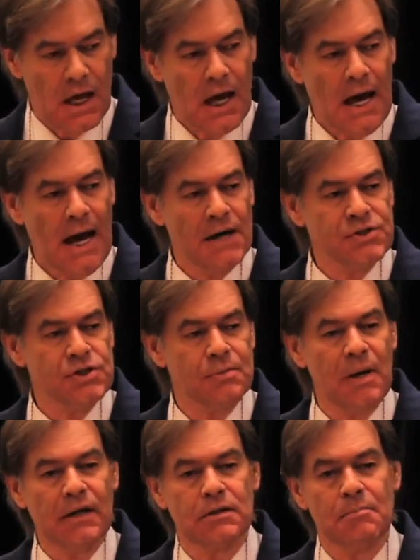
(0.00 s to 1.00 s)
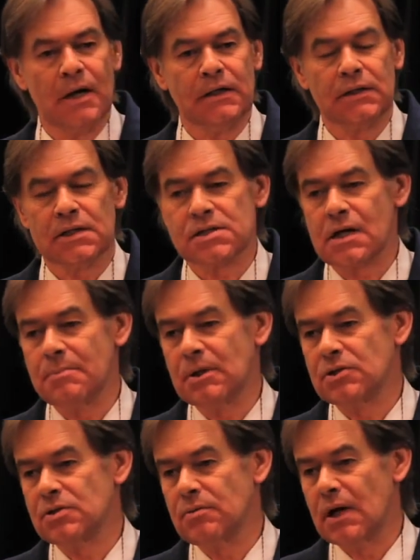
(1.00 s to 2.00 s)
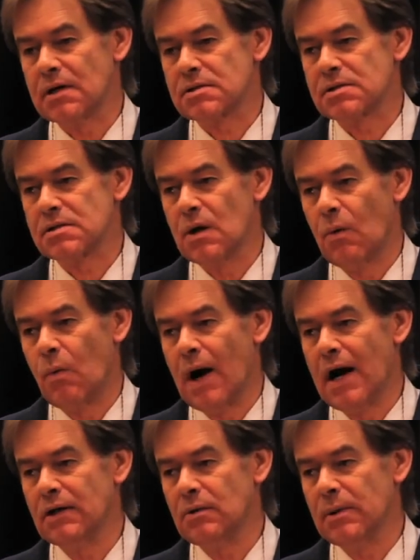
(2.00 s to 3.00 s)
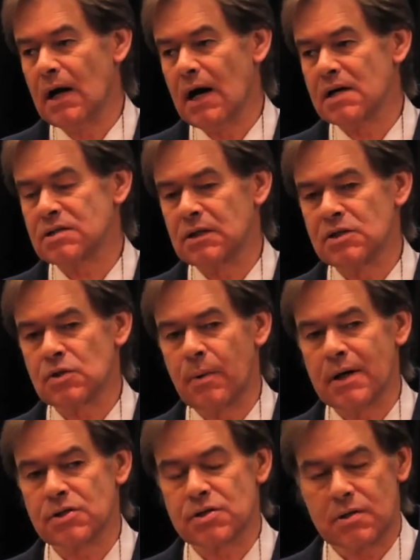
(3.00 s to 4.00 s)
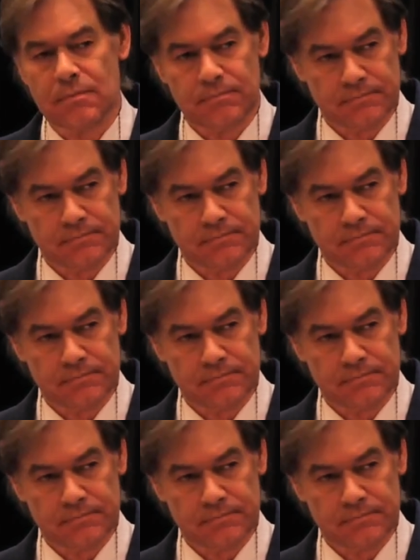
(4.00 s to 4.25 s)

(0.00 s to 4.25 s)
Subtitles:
How did you make the money that's coming to us? Why do we ask this question?